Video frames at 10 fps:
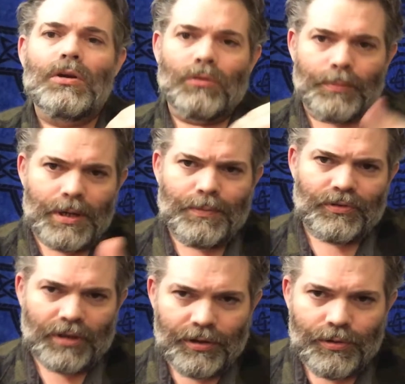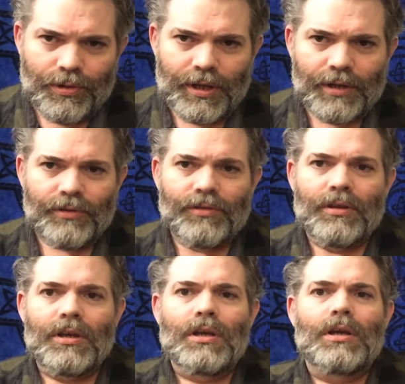where people tell you things
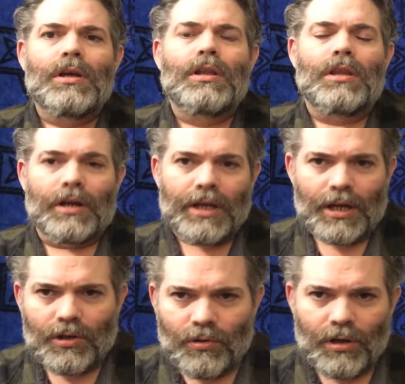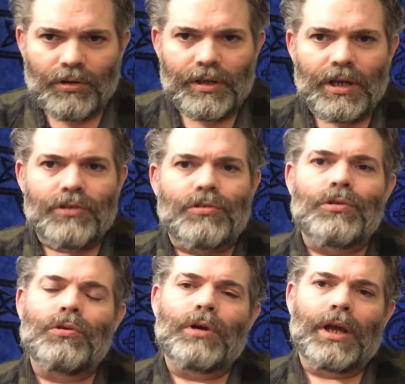that are categorically not true